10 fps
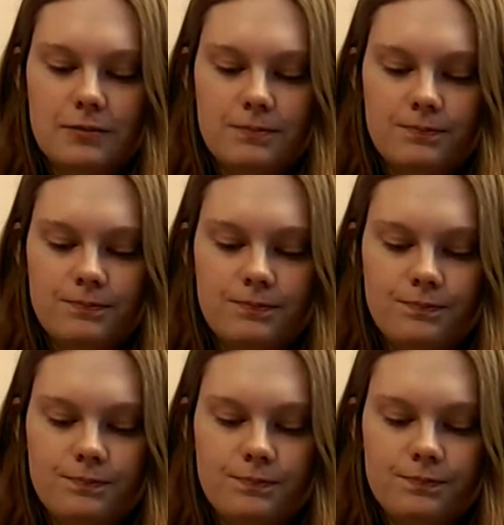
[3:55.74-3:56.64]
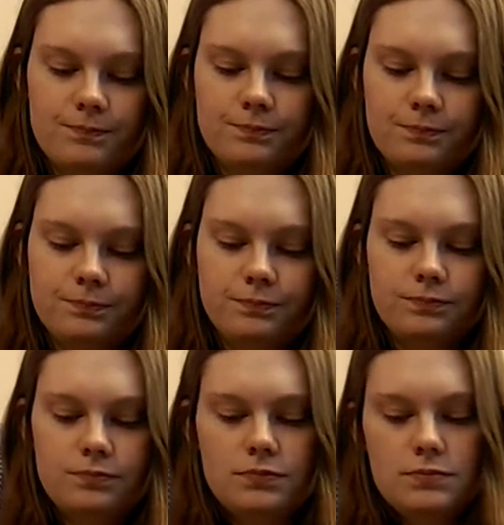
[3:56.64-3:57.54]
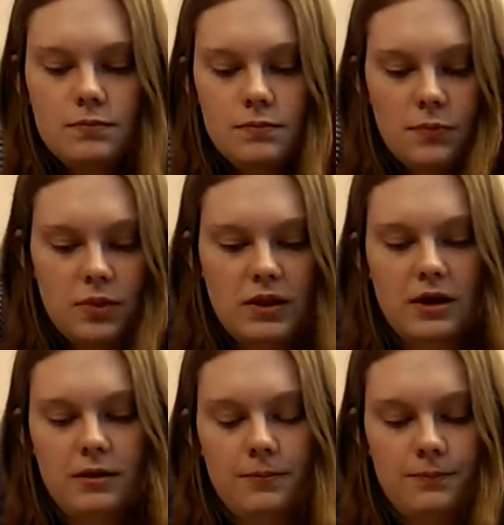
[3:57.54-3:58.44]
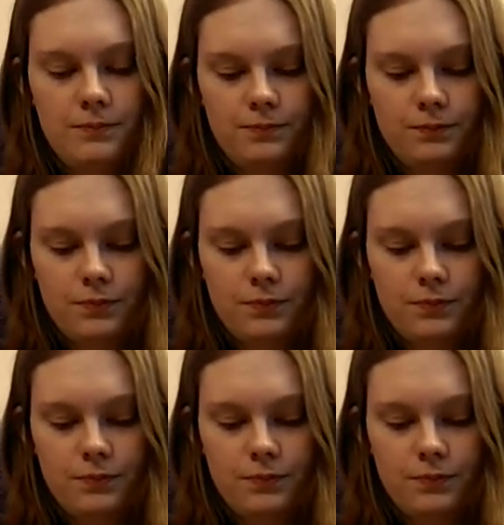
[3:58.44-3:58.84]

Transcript: No one is speaking in this clip.